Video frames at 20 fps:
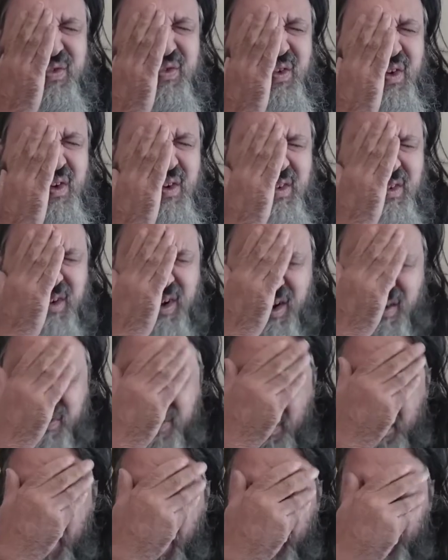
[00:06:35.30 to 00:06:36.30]
far
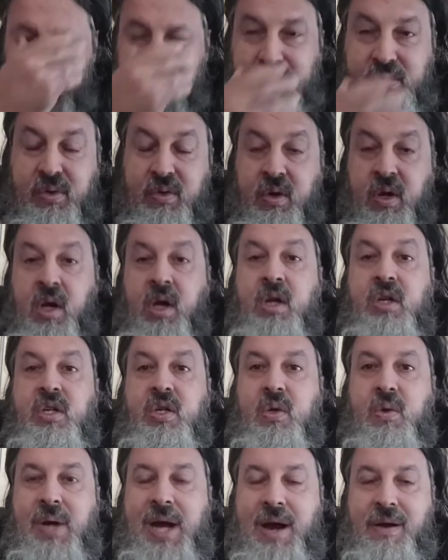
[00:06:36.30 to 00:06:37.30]
off the mark. It was
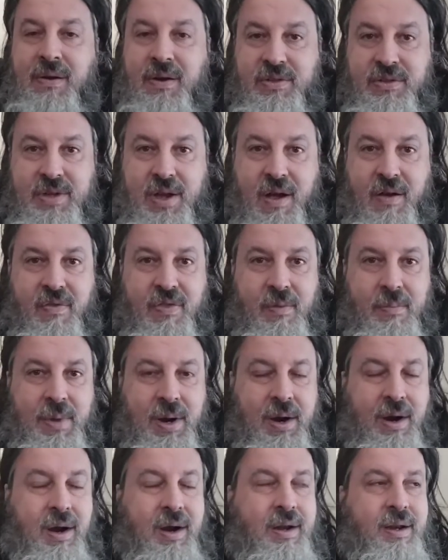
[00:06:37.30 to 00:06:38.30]
two hours off the
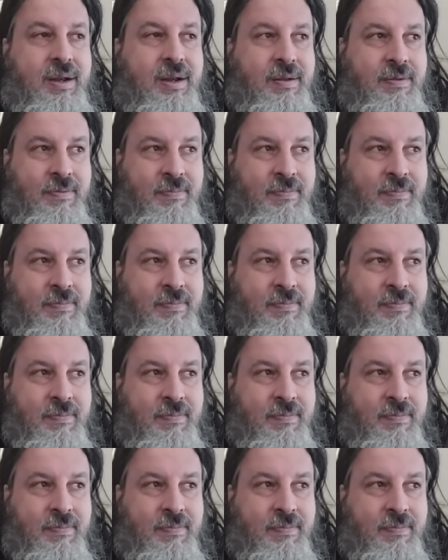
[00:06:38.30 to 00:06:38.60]
mark.